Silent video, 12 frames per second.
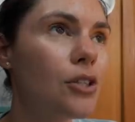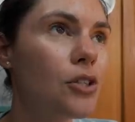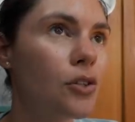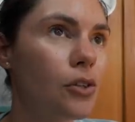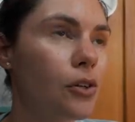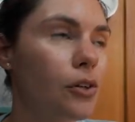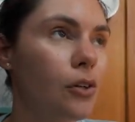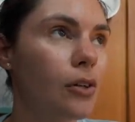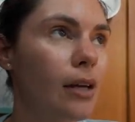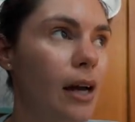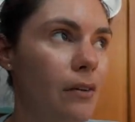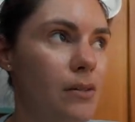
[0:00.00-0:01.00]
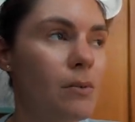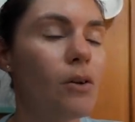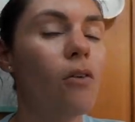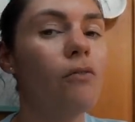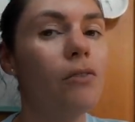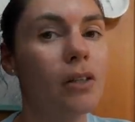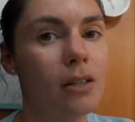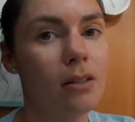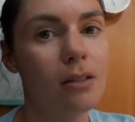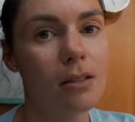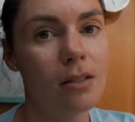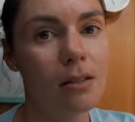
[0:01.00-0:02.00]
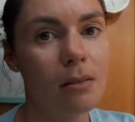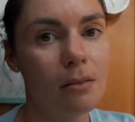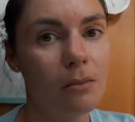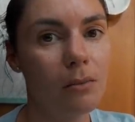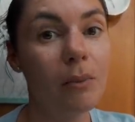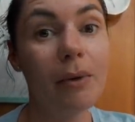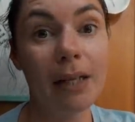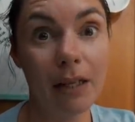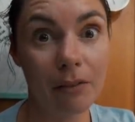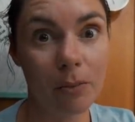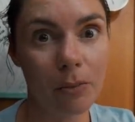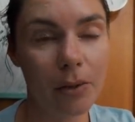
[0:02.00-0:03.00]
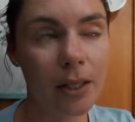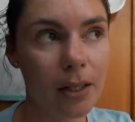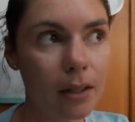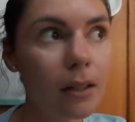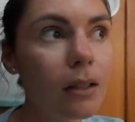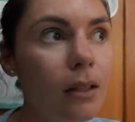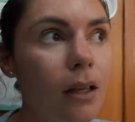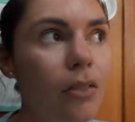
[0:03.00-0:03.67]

to have some confidence when we leave the marina